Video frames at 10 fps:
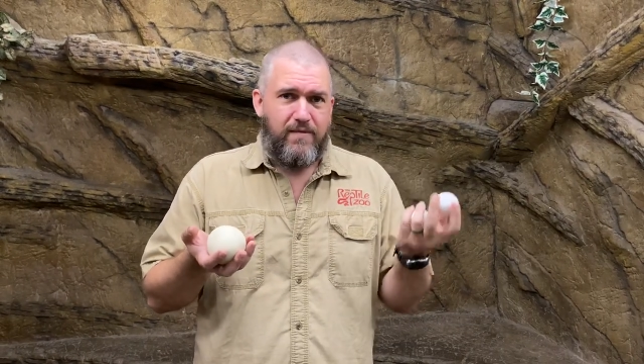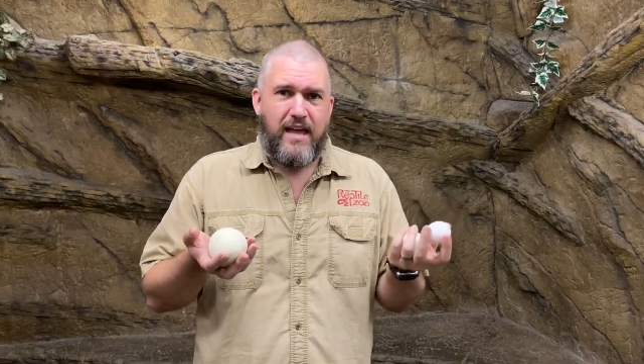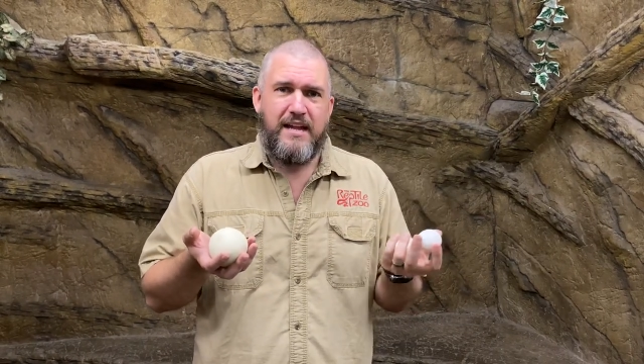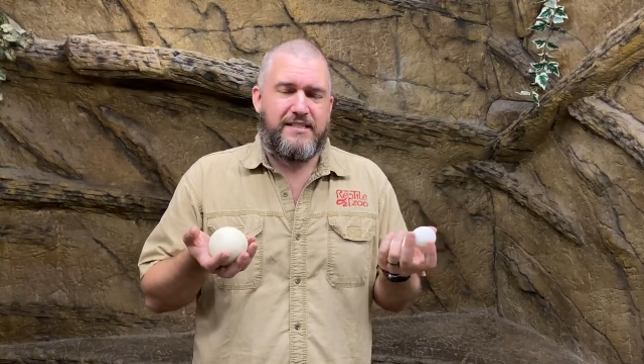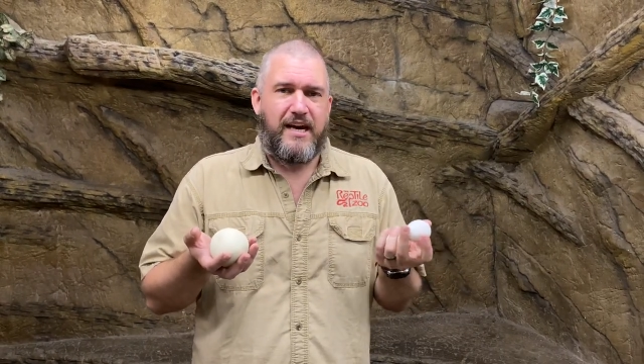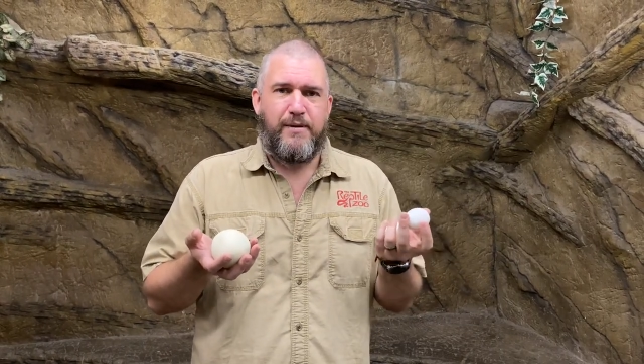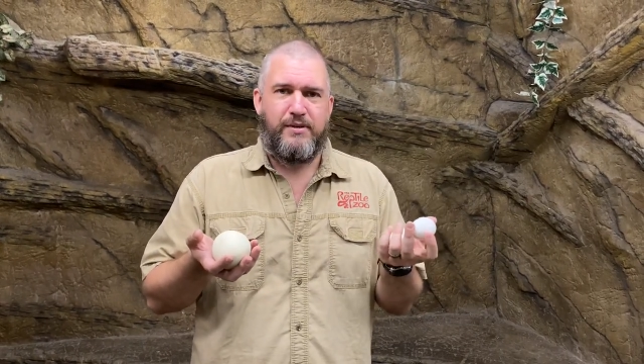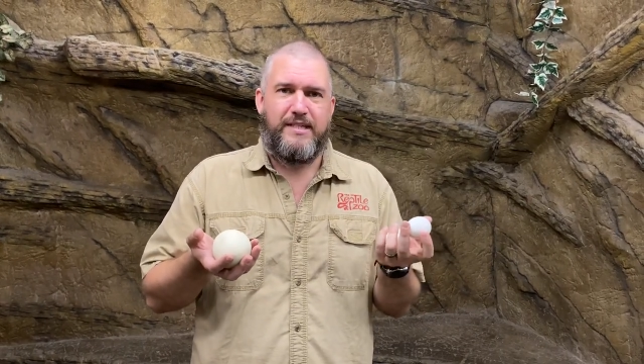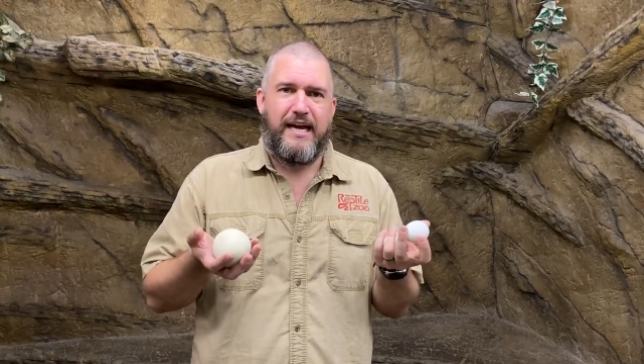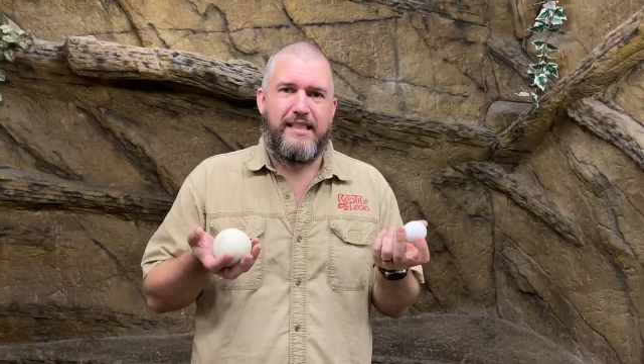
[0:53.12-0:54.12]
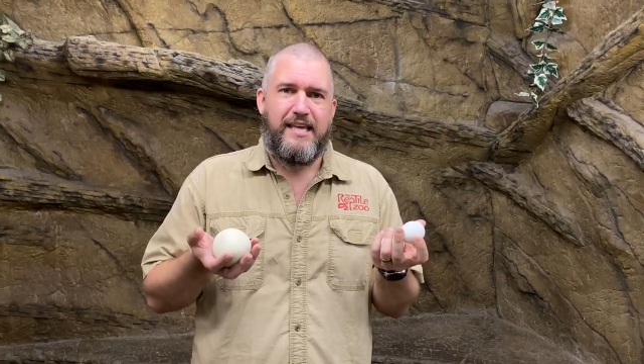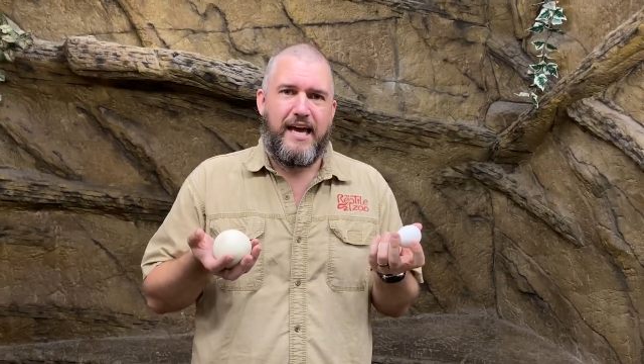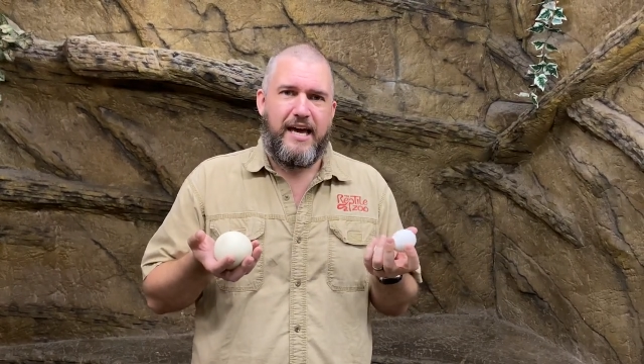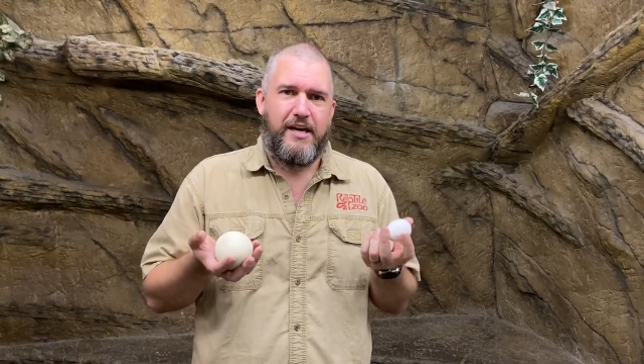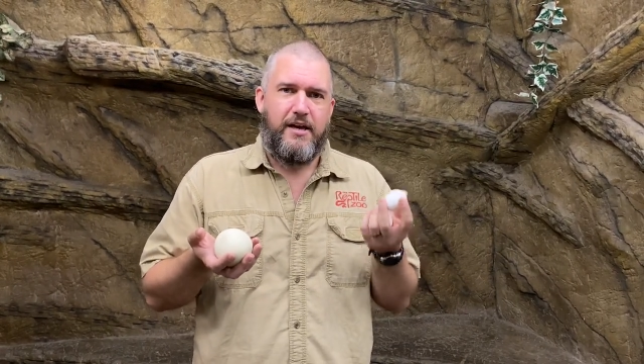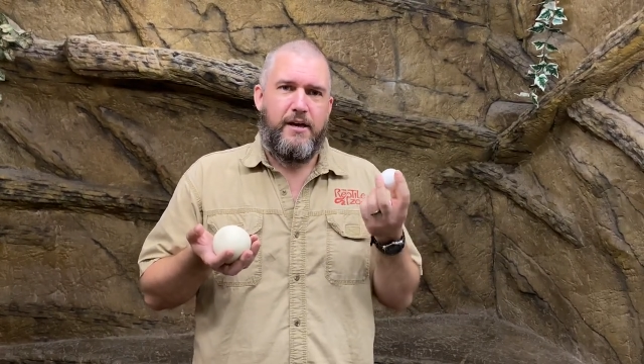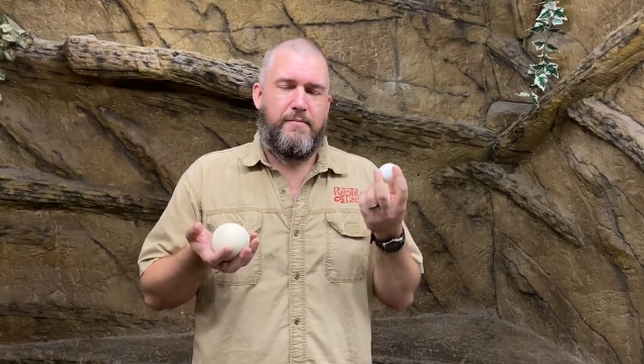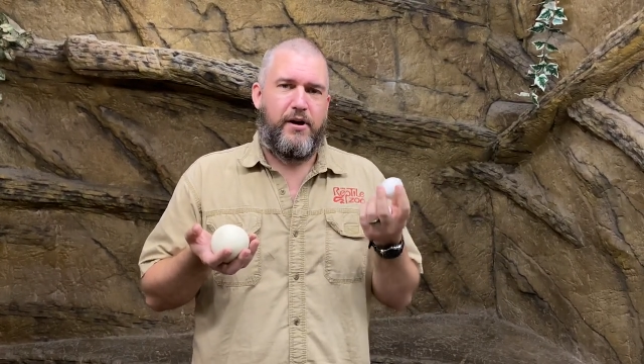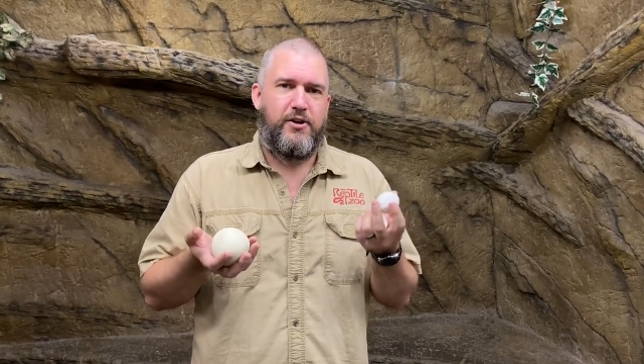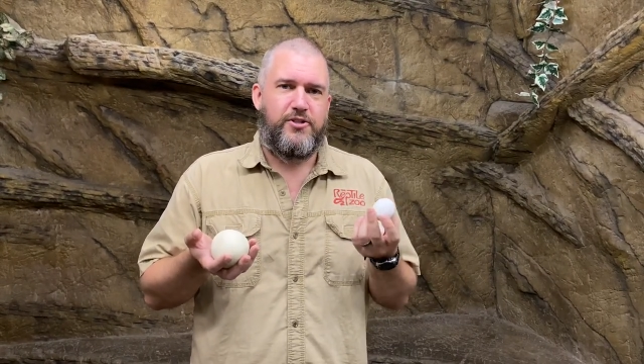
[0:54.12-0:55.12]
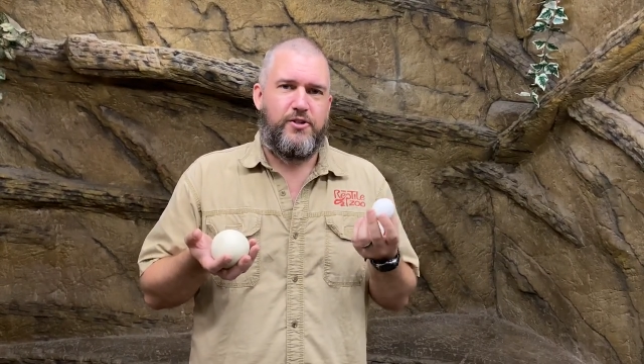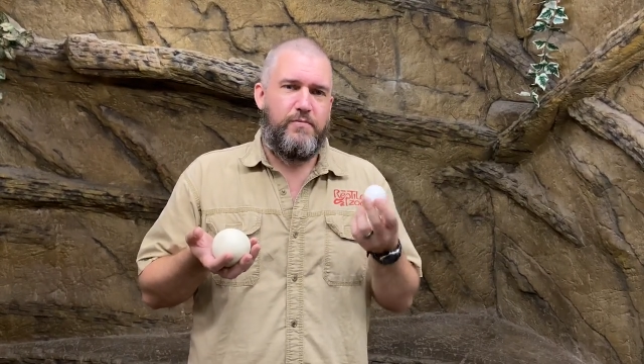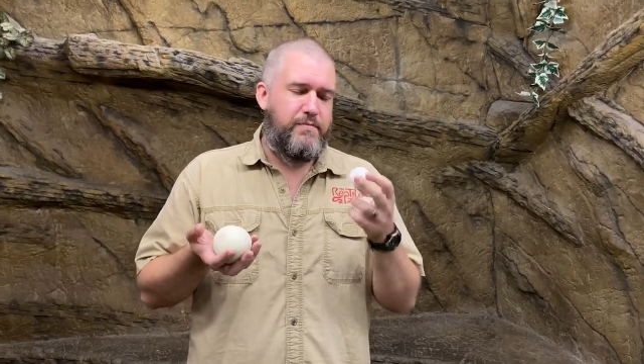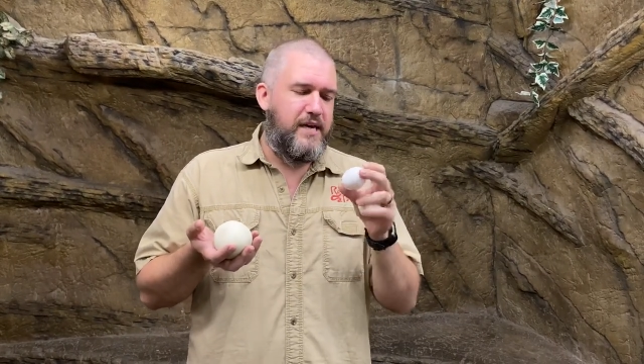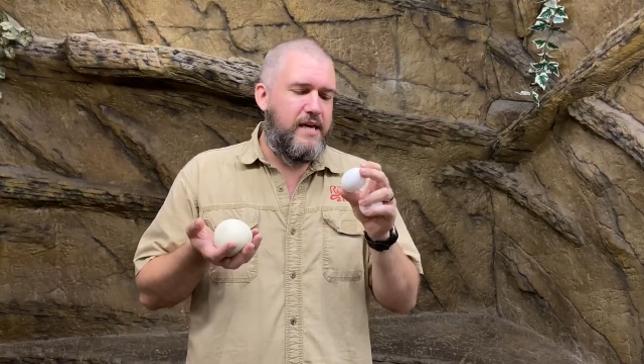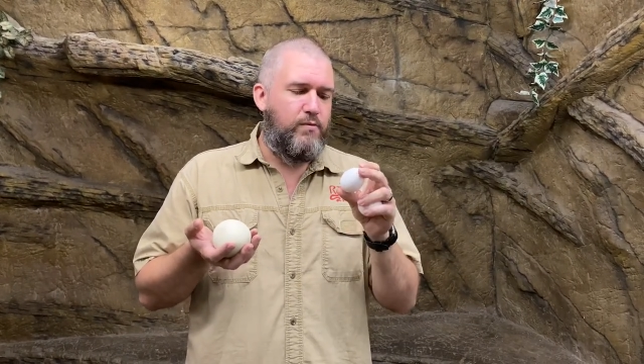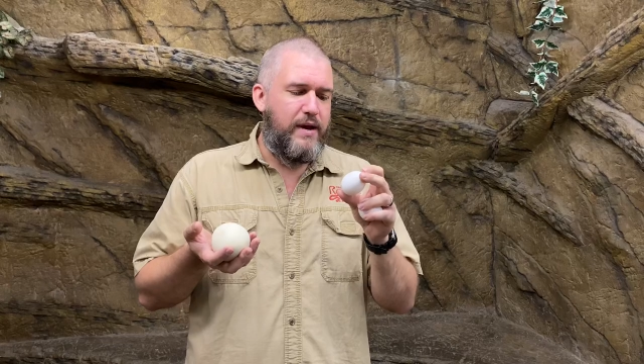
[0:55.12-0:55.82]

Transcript: And it's got to protect the egg, but also be